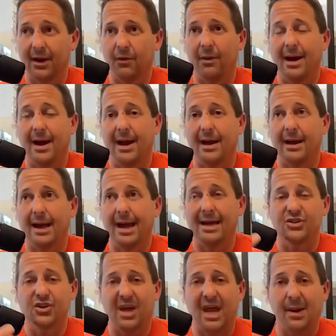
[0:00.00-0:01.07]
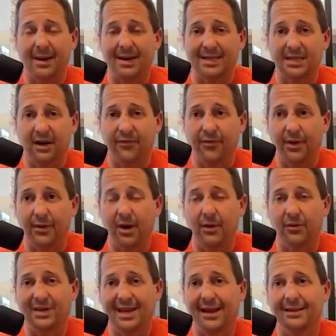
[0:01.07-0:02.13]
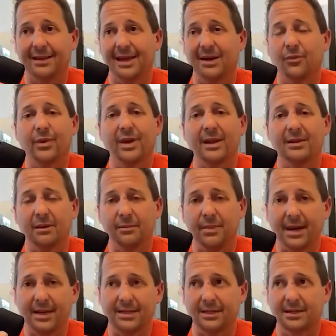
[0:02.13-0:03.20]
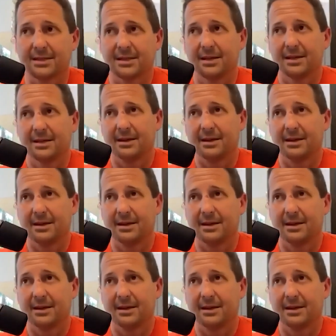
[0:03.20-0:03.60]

How do I educate myself on a daily and weekly basis?